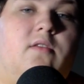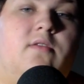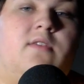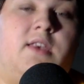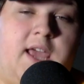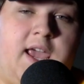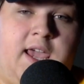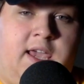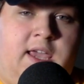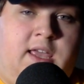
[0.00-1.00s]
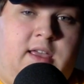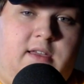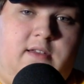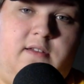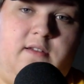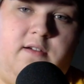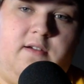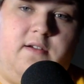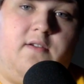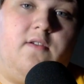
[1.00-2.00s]
today,
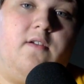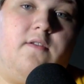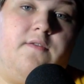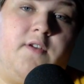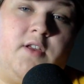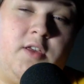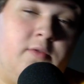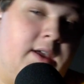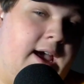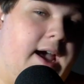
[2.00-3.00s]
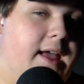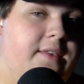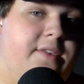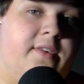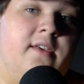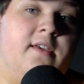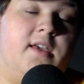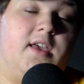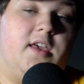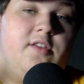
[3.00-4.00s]
for you guys,
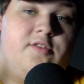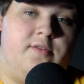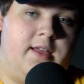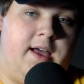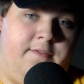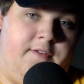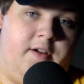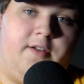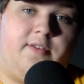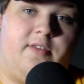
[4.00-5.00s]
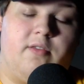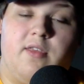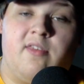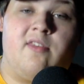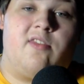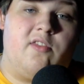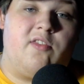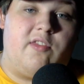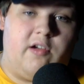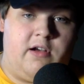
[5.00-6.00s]
is July 1st. So, this is the
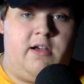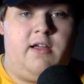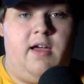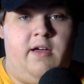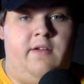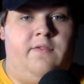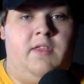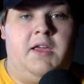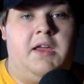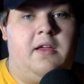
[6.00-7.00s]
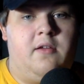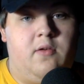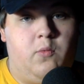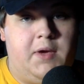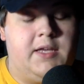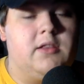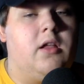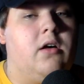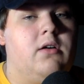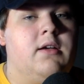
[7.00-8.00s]
start of the week
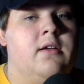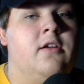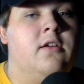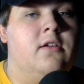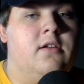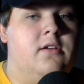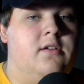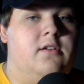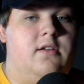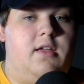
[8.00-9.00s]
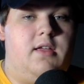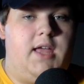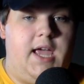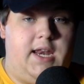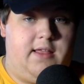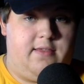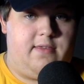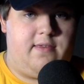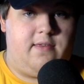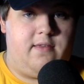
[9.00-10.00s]
long
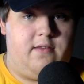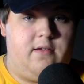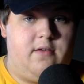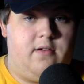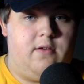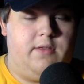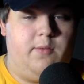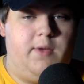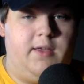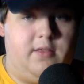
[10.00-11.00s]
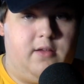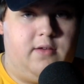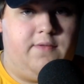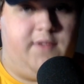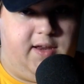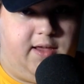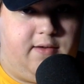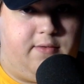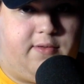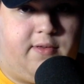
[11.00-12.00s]
edits or the week long
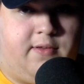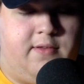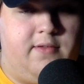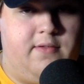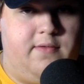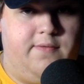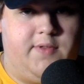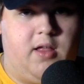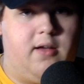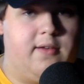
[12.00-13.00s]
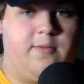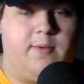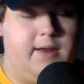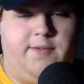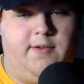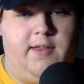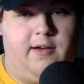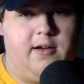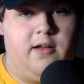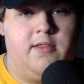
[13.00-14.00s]
videos, vlogs, whatever they're
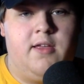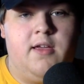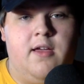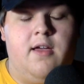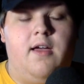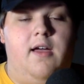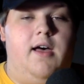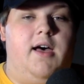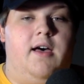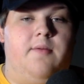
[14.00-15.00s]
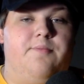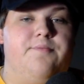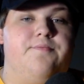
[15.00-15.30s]
called. Um,